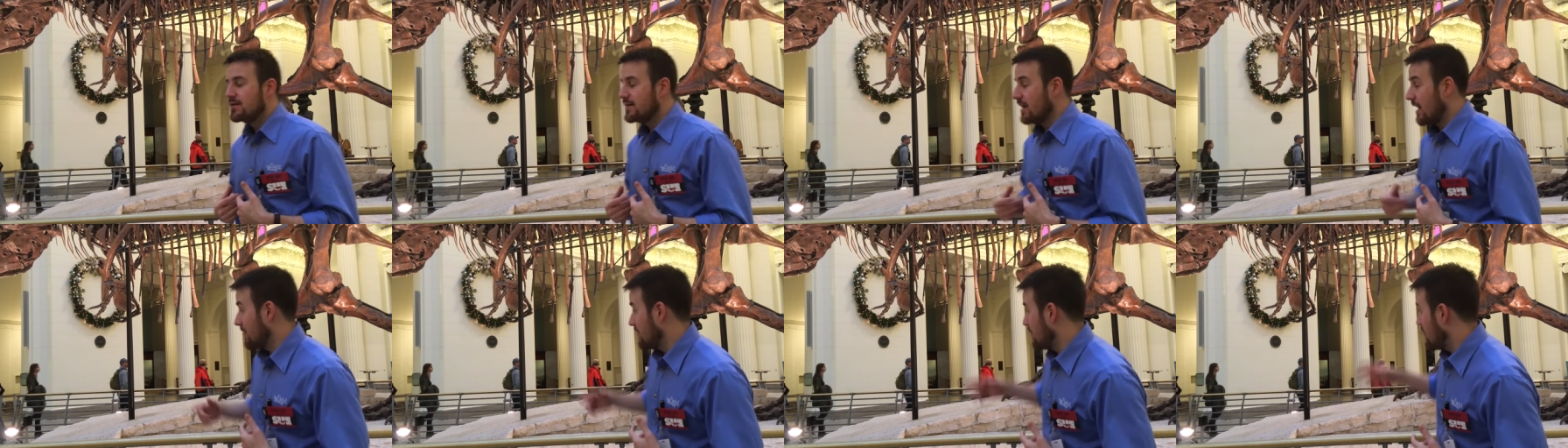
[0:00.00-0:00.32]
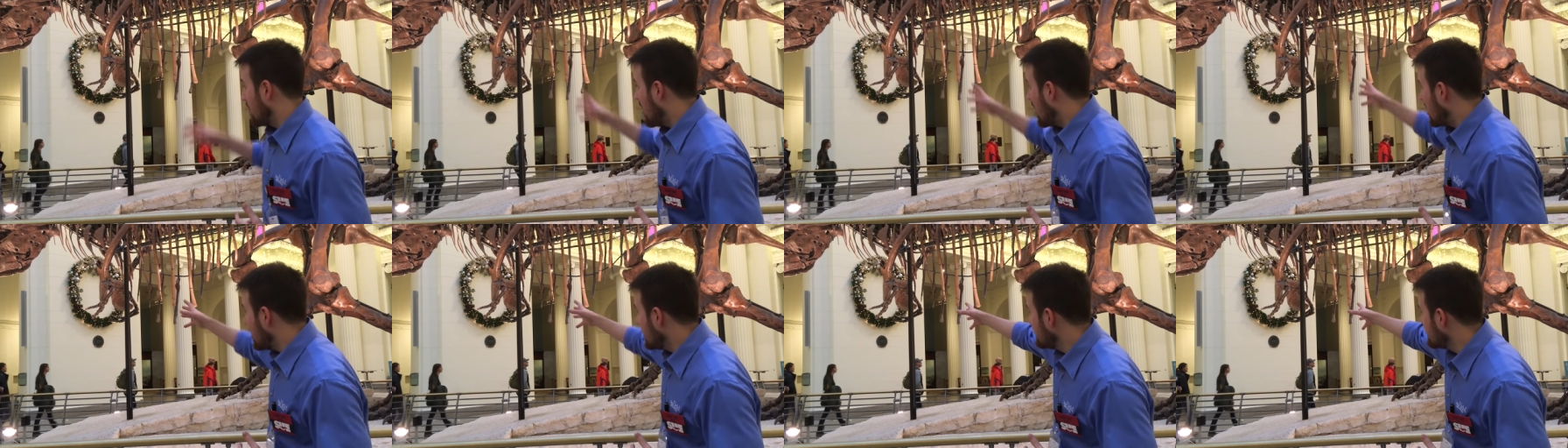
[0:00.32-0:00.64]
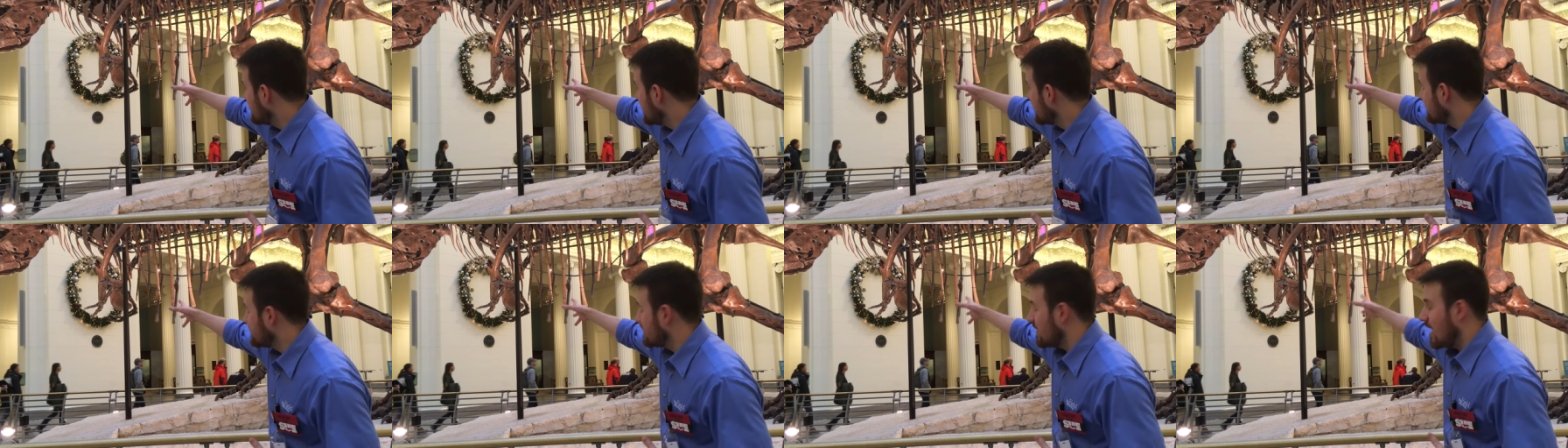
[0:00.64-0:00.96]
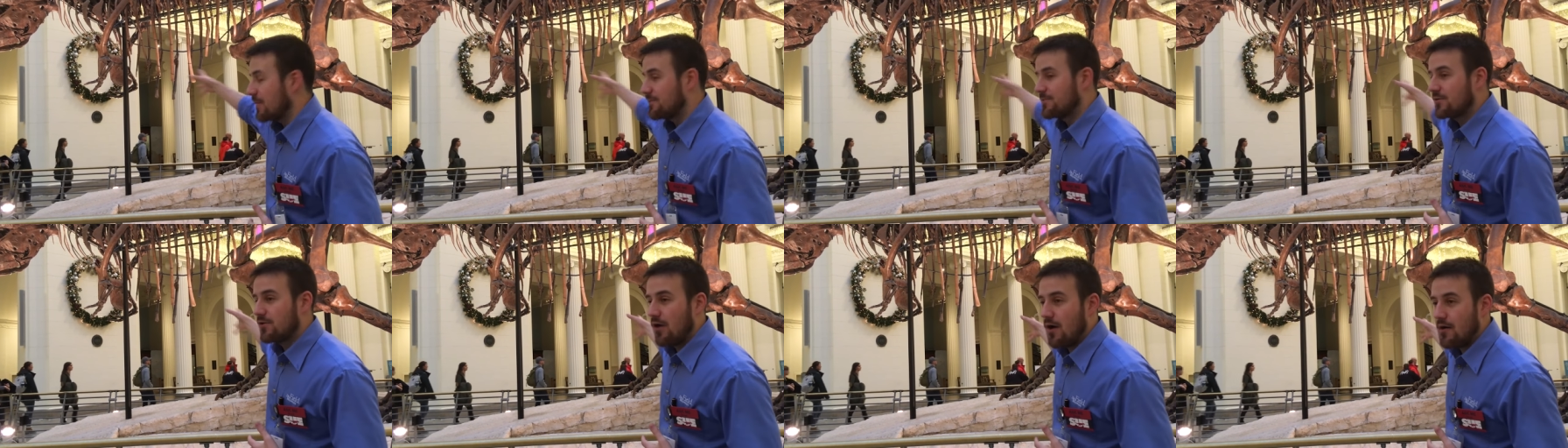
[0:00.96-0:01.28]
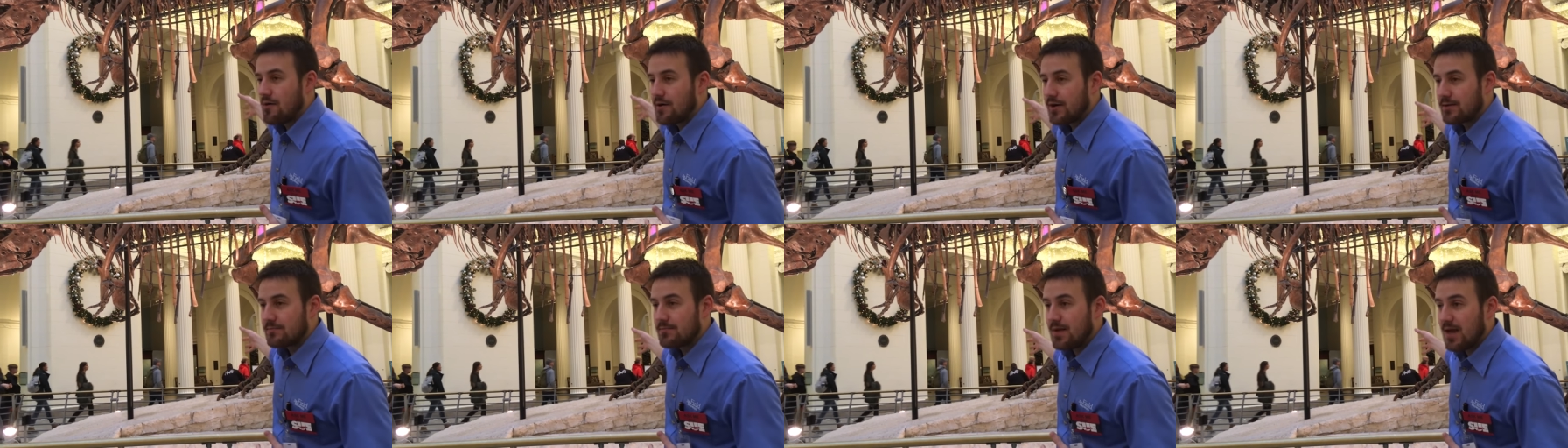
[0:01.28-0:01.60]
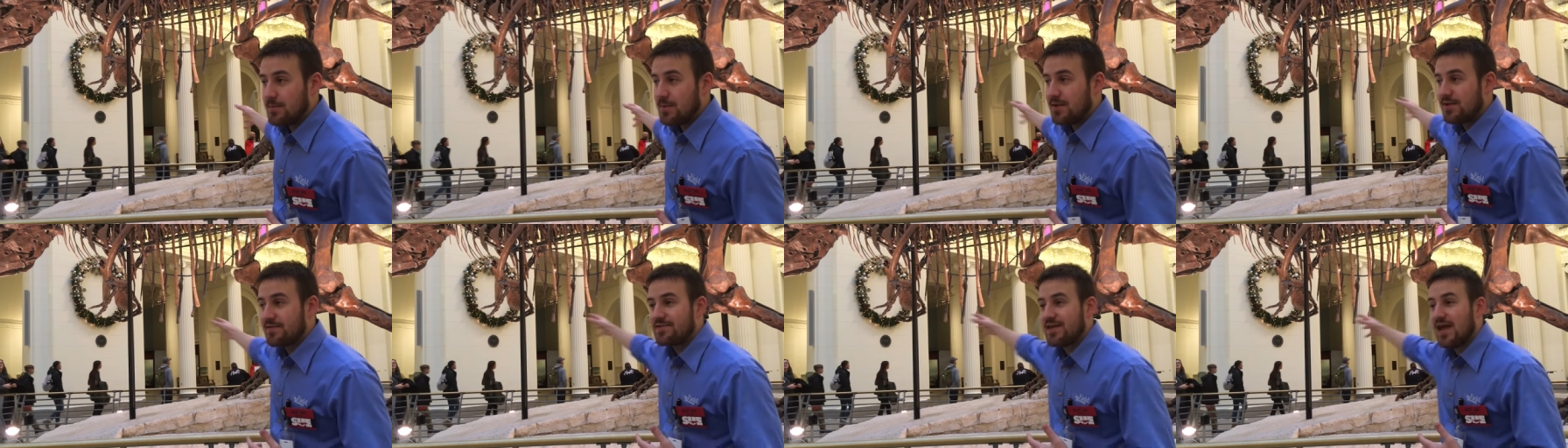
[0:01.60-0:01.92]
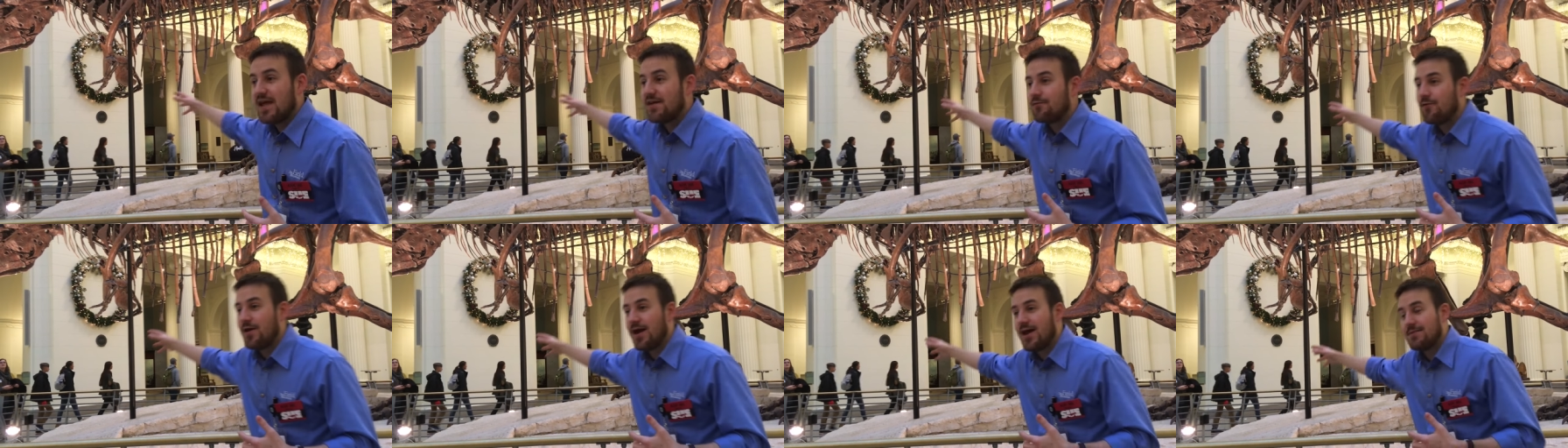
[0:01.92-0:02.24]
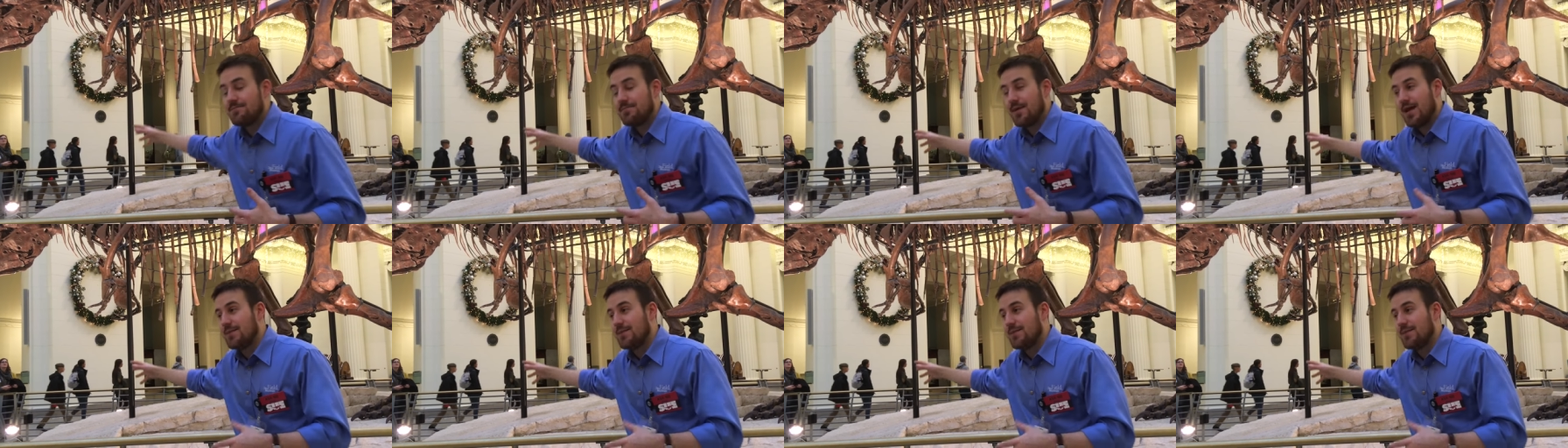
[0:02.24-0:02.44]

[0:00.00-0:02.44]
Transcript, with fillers: Now their arms have stopped growing, maybe to save weight,